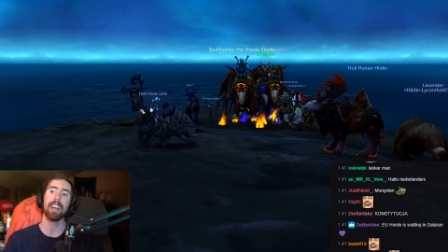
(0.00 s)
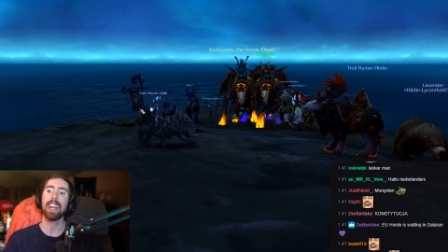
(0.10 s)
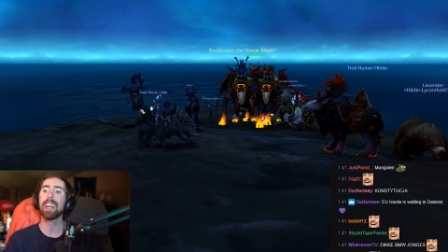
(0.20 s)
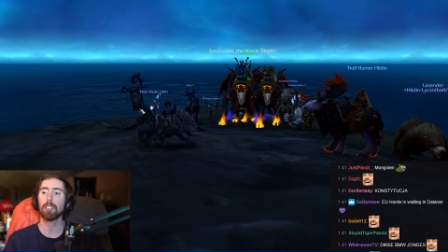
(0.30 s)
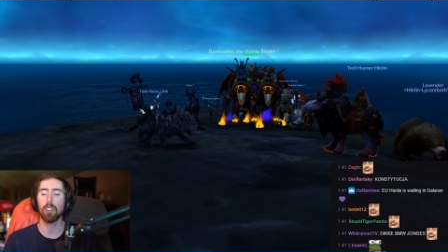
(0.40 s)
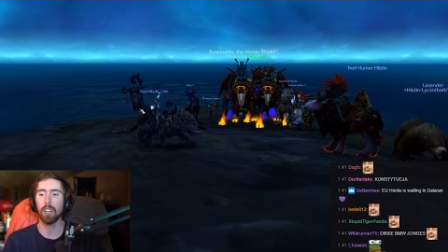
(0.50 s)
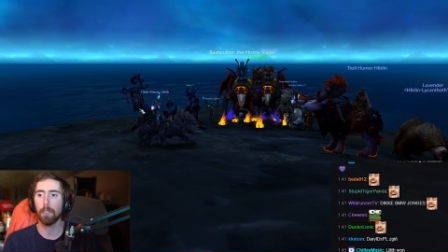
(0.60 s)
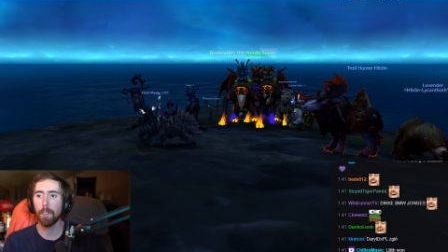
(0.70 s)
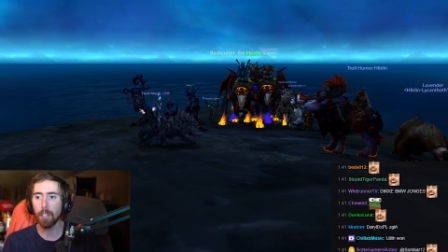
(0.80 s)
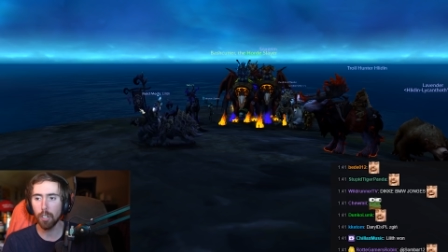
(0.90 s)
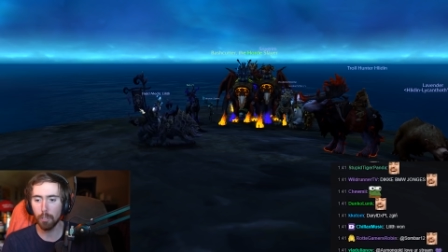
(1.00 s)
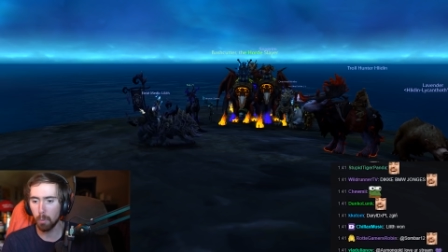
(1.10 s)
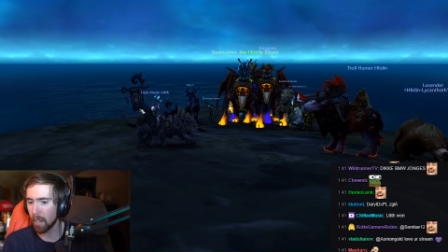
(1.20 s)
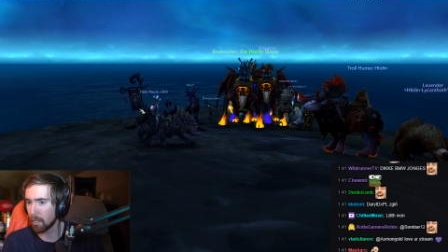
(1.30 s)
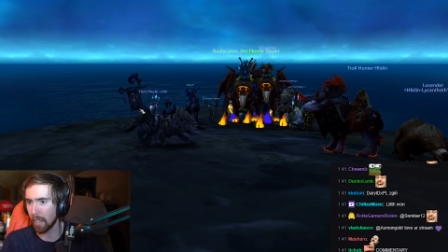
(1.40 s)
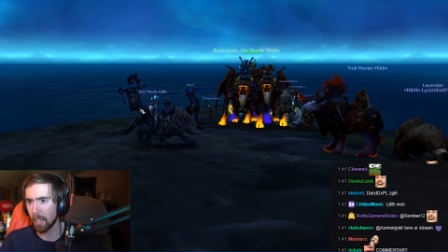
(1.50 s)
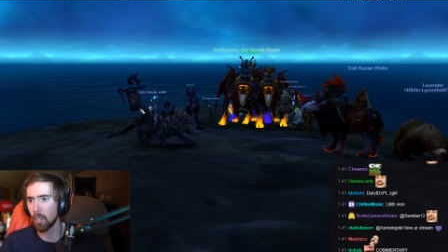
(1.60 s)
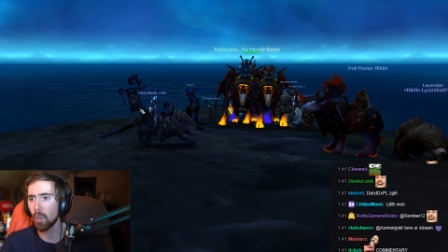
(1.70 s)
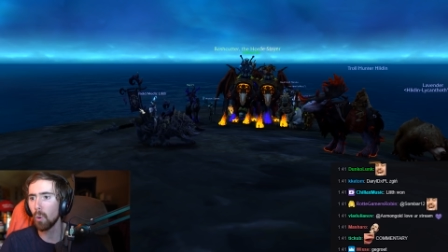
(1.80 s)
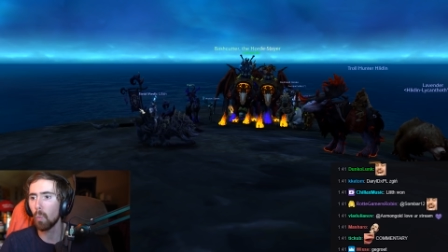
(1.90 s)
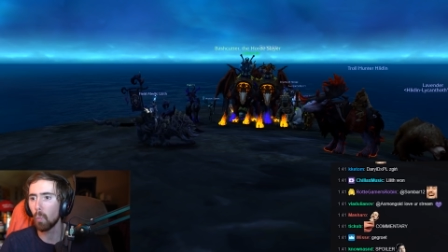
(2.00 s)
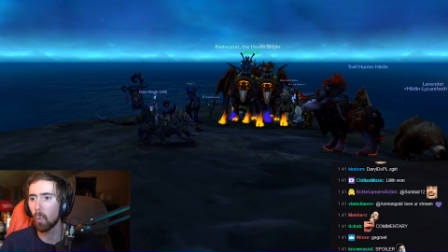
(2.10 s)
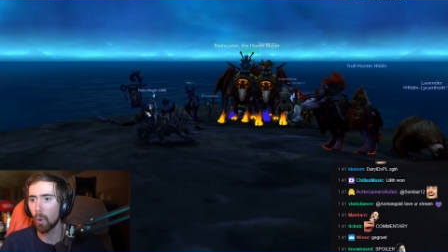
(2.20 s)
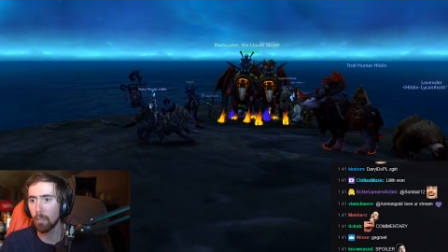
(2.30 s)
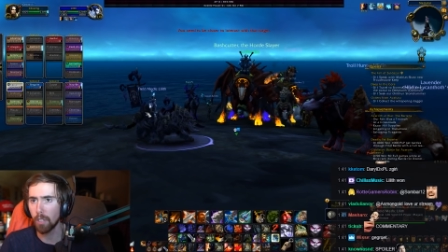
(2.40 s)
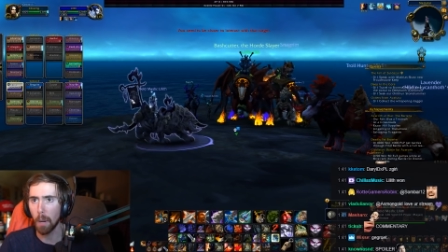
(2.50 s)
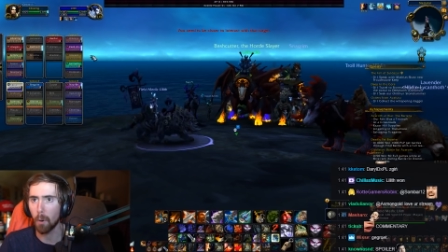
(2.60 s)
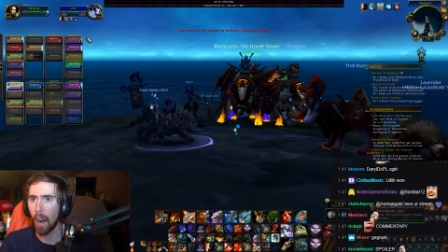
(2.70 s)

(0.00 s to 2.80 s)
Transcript: He gets on the vicious, what is that? The new War Saber.